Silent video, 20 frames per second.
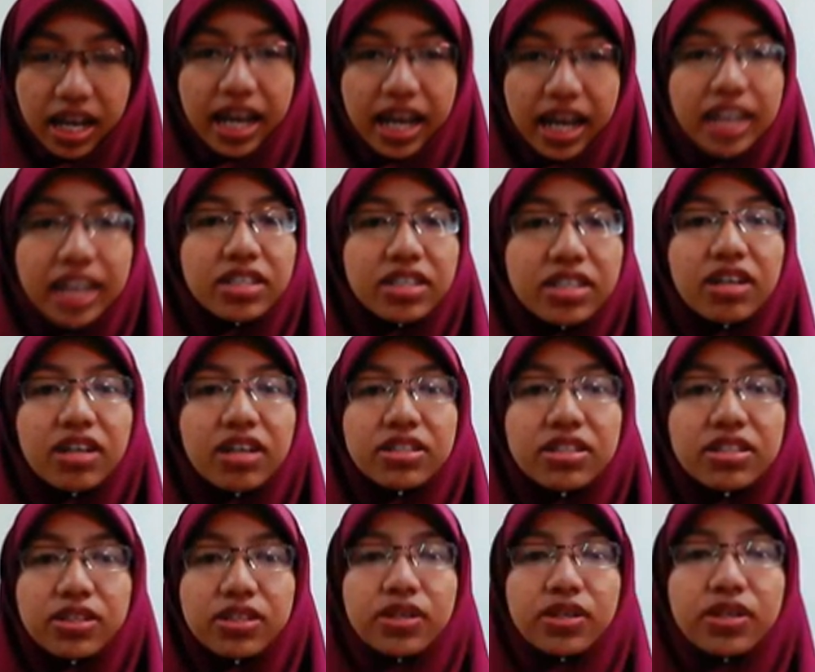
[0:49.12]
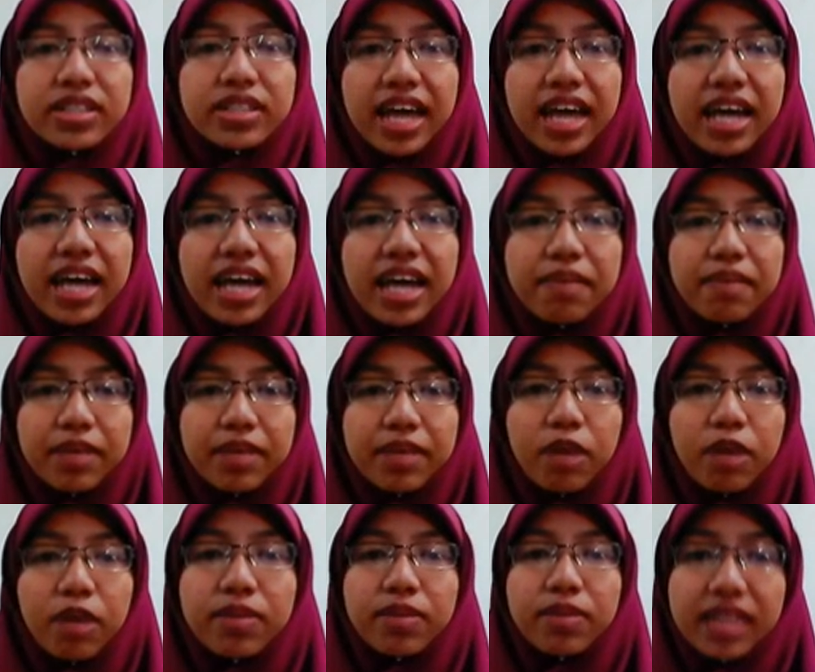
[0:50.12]
It also can
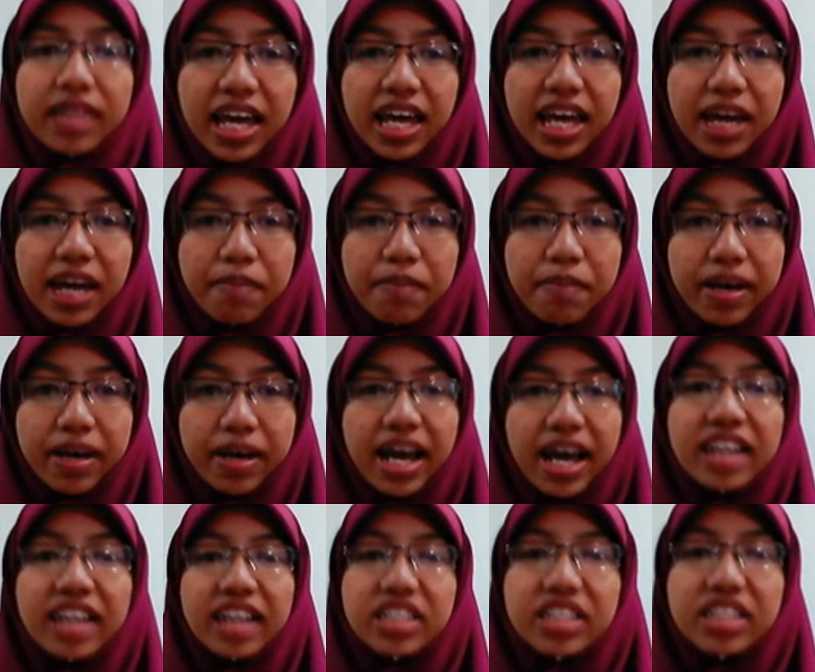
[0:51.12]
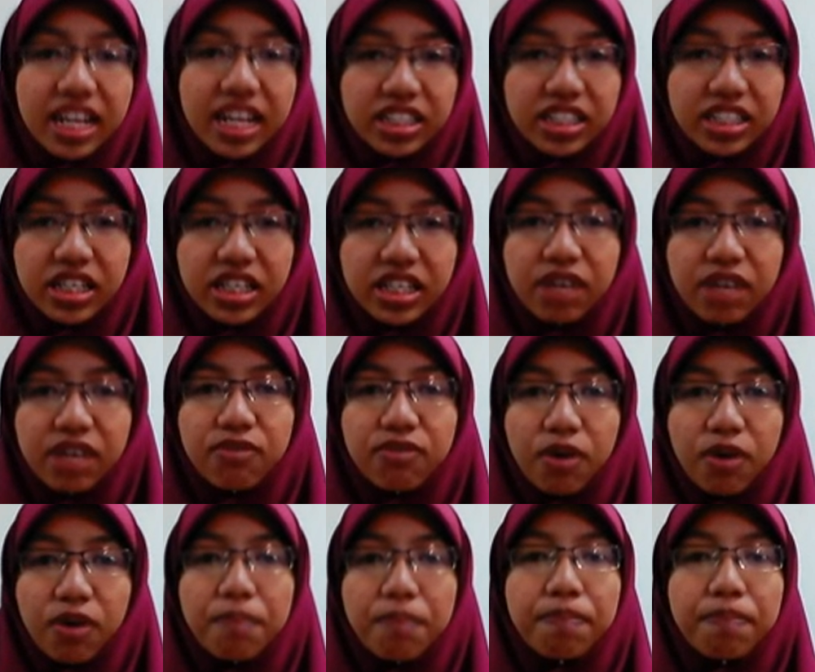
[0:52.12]
be obtained by extraction
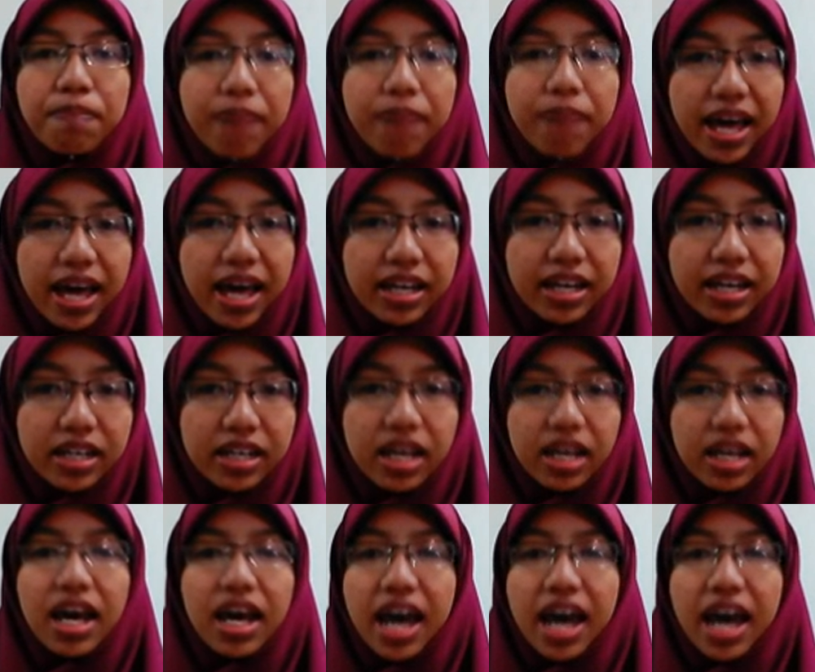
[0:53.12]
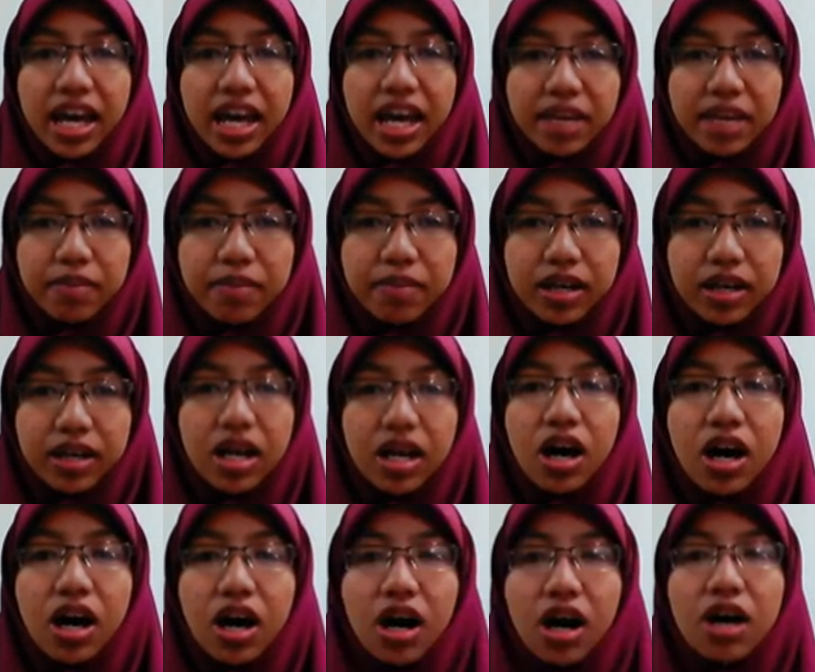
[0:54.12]
from plant, animal,
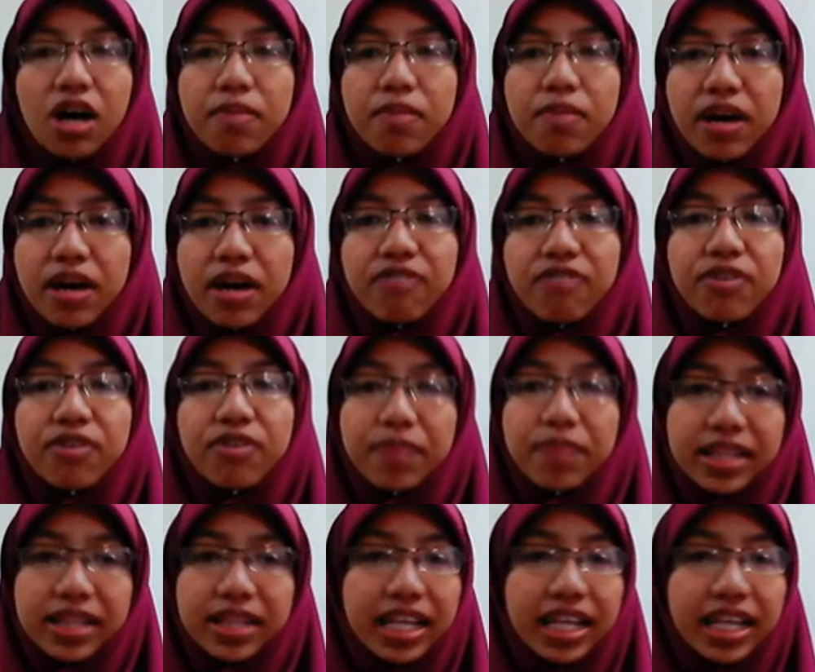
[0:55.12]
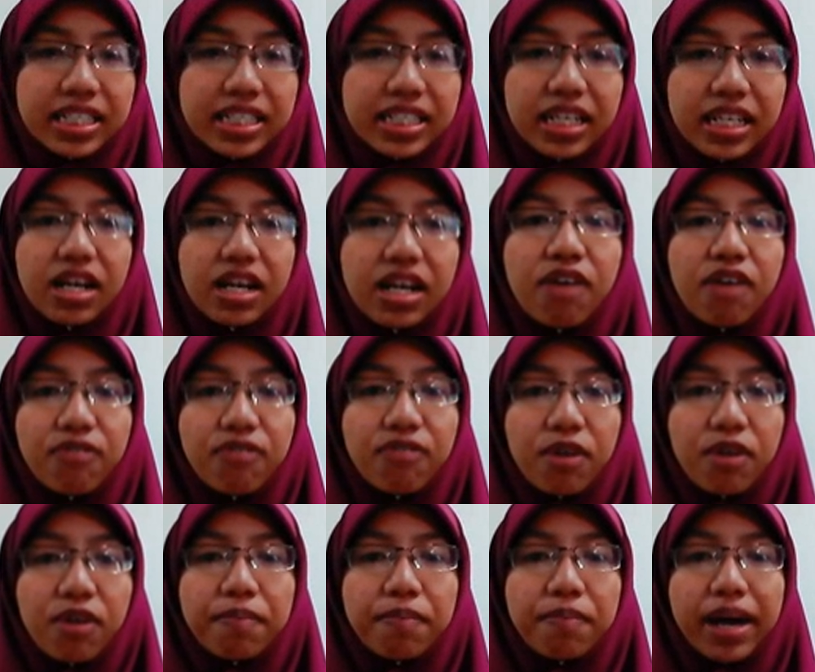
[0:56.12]
or by fermentation
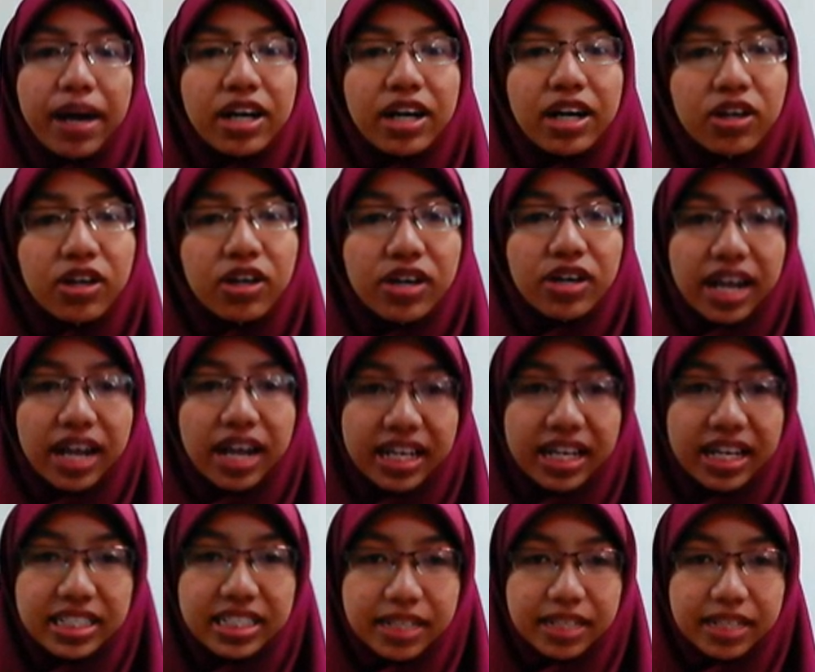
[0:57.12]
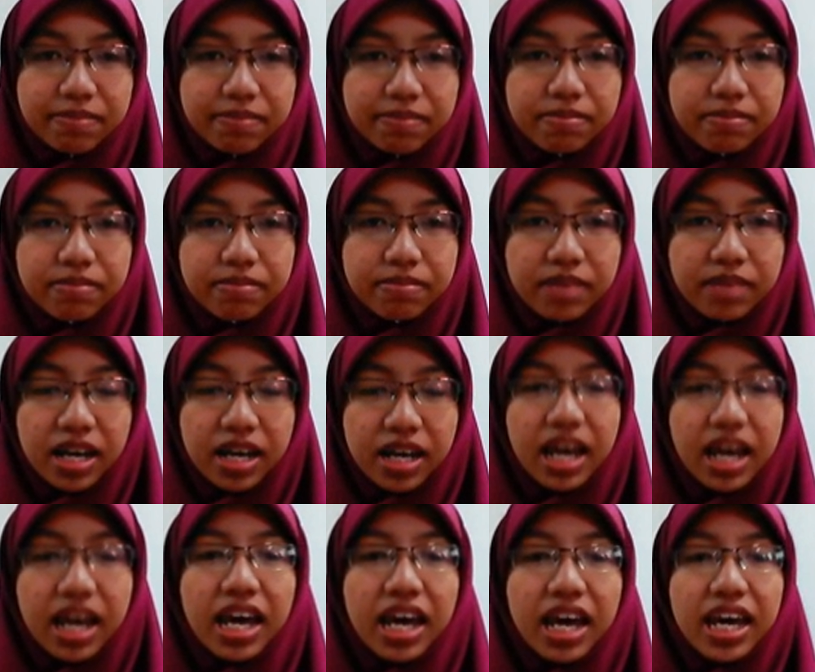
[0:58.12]
from microorganisms.
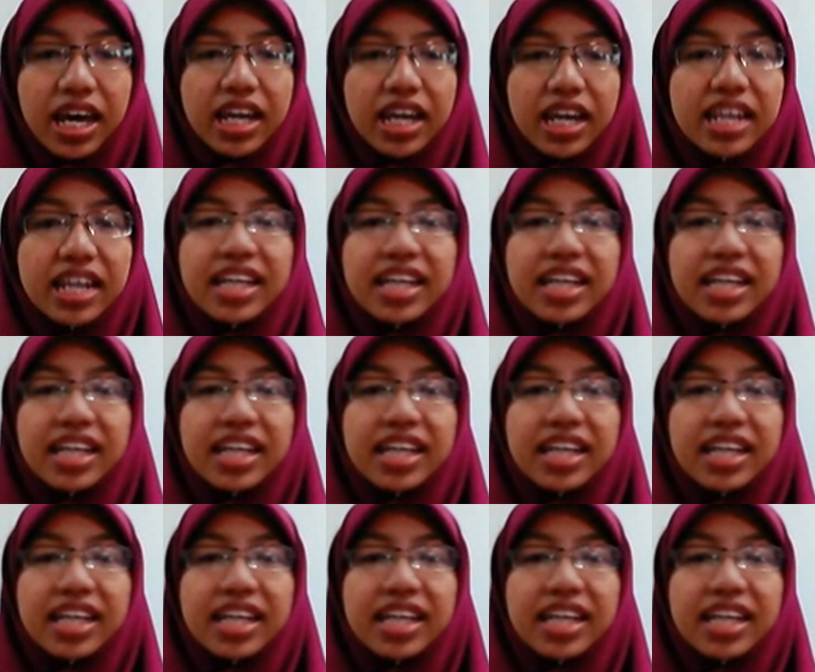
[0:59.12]
It is